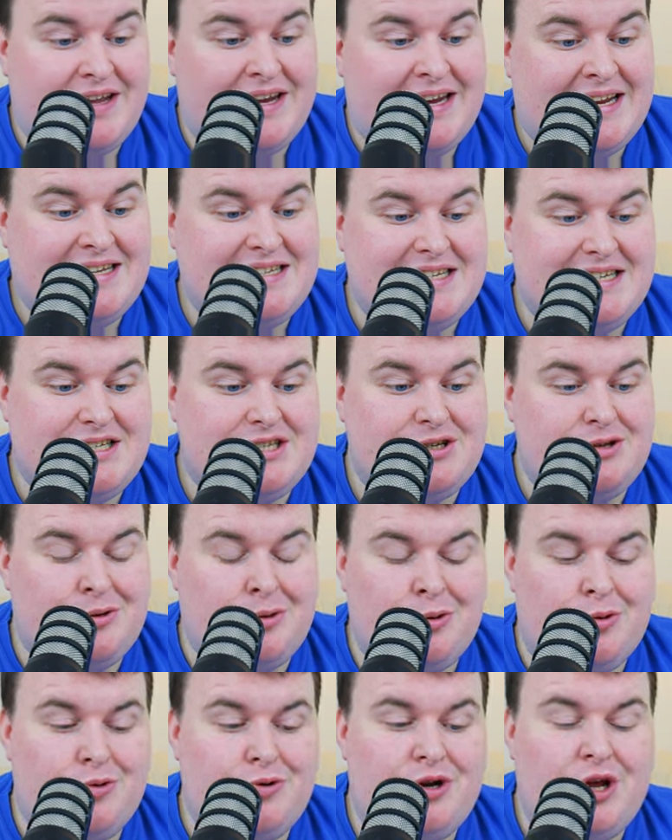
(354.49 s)
and it is
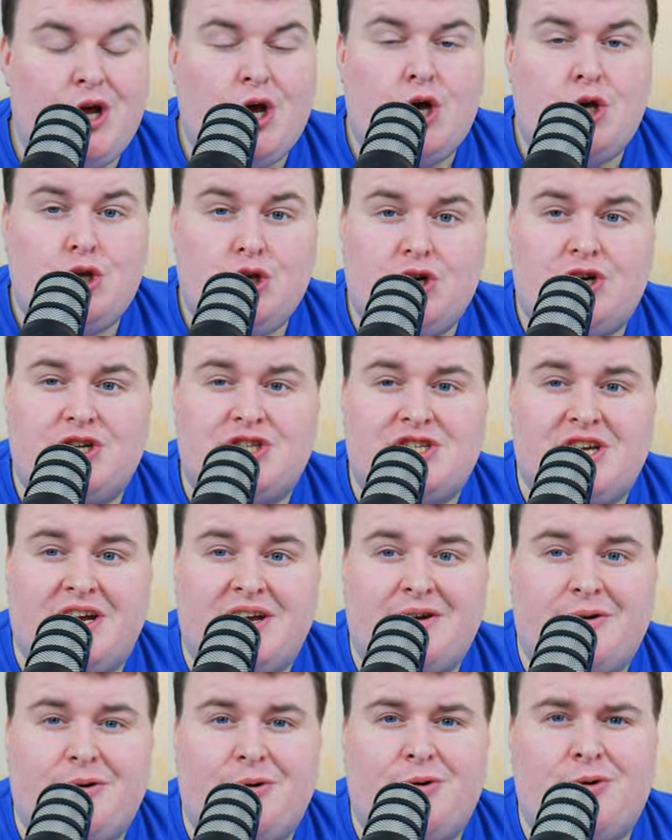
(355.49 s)
called
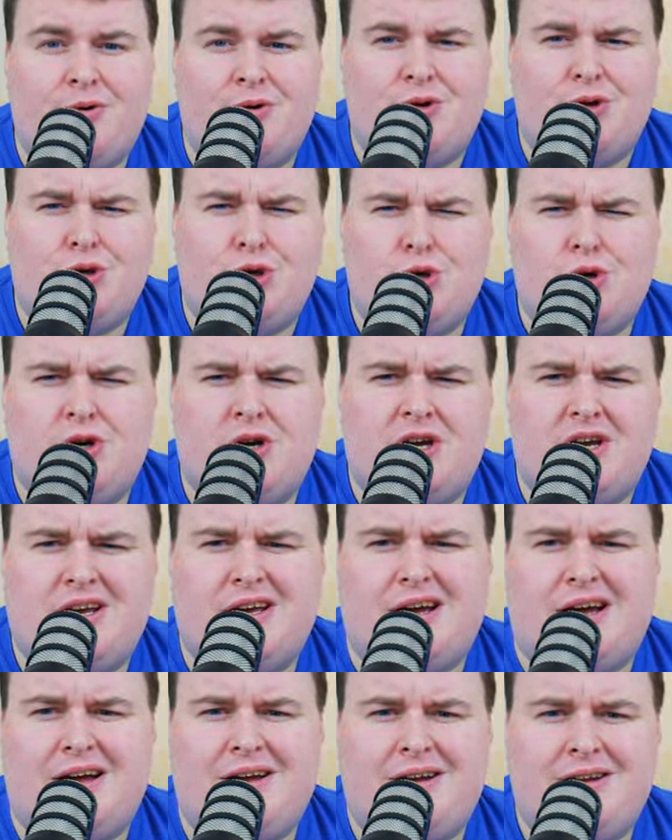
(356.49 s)
Yucata, or
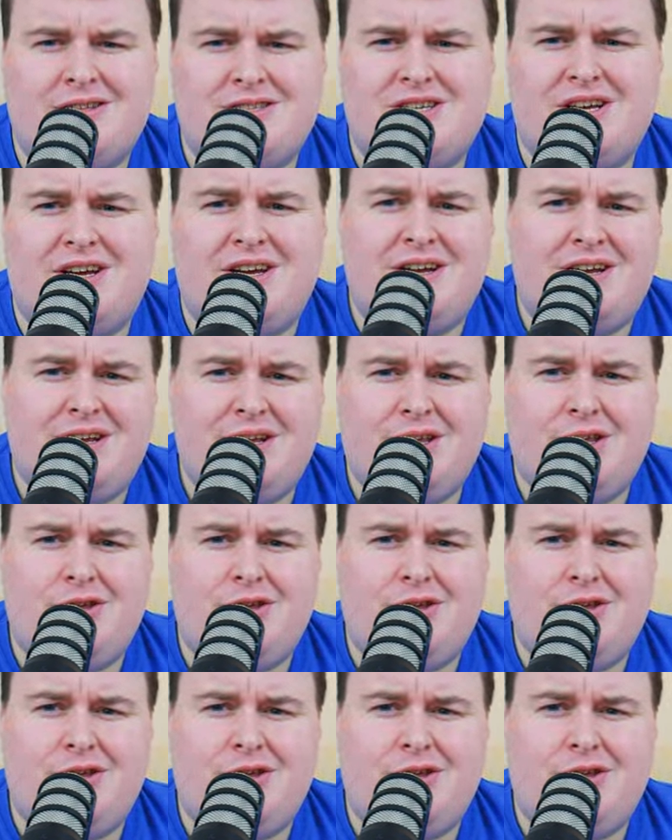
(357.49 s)
Yucata.